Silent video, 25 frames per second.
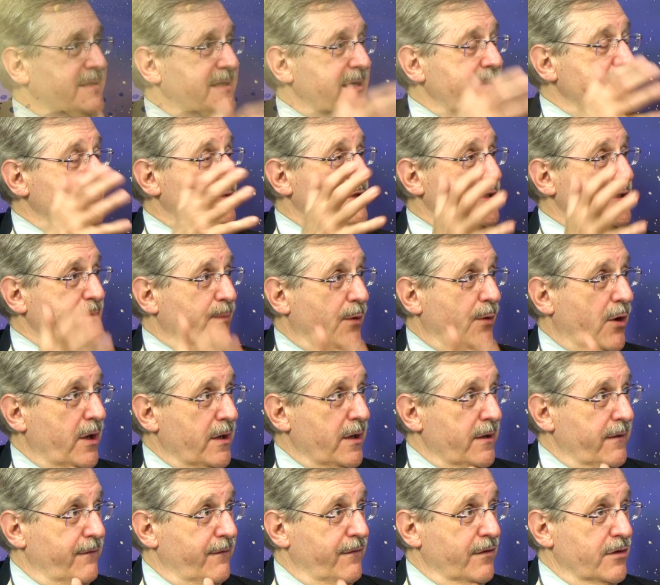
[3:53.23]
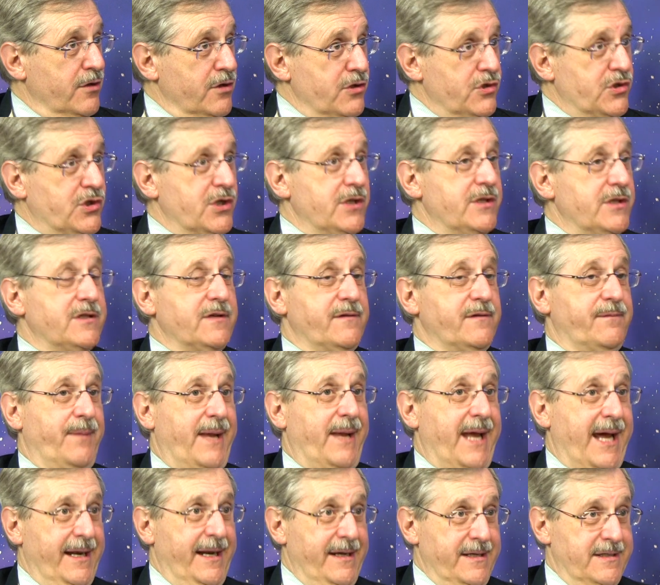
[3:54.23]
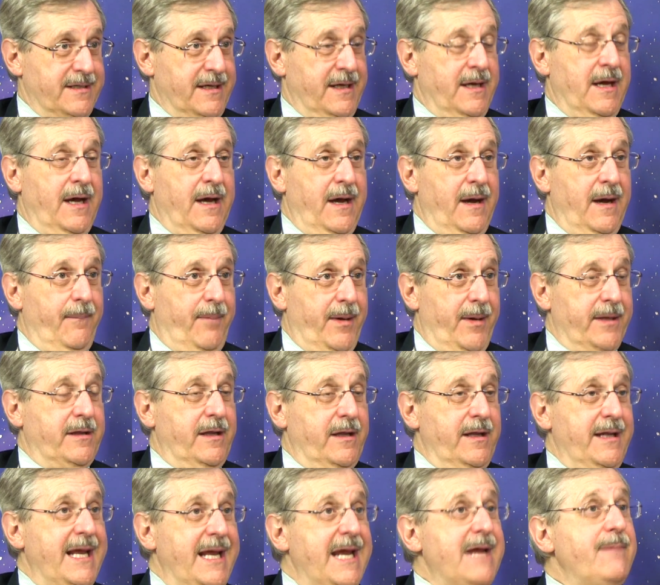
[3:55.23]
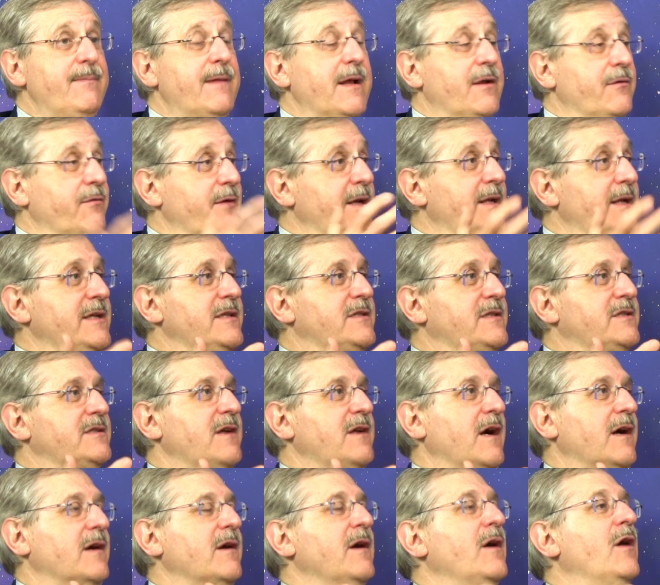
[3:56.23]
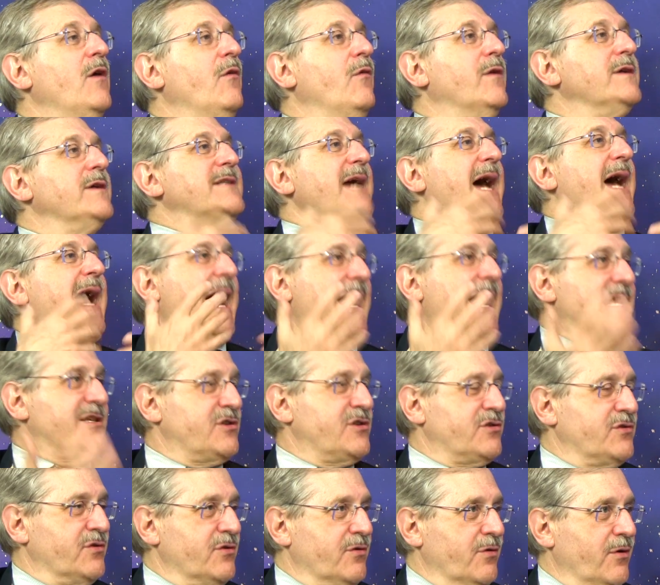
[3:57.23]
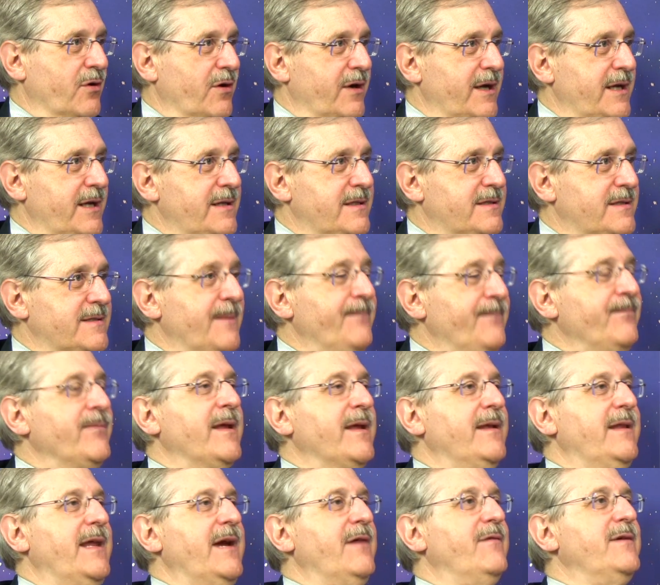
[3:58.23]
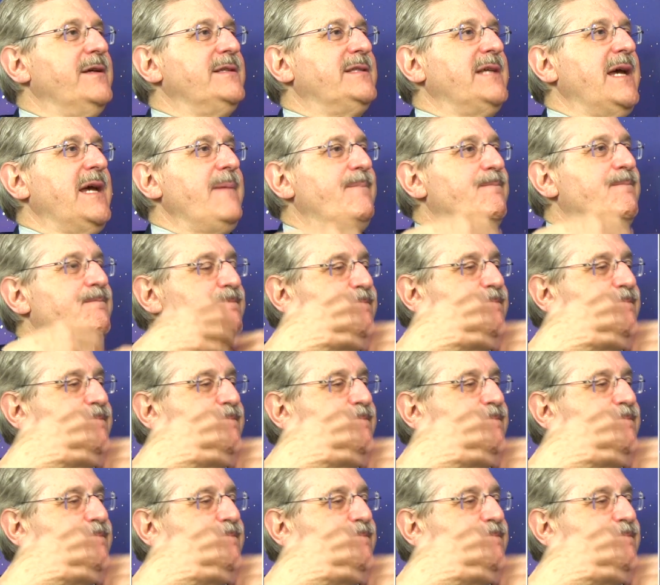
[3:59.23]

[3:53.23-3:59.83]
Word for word: seemed smaller versions of planets, but the name that really stuck was asteroids. There is a